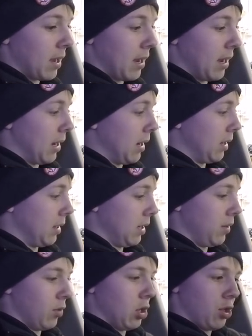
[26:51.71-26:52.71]
And
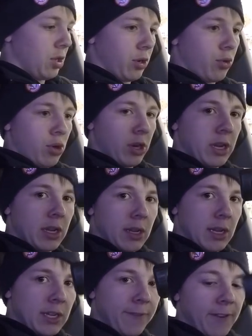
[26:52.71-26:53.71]
then we got the little
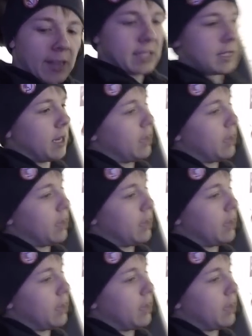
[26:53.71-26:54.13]
interface.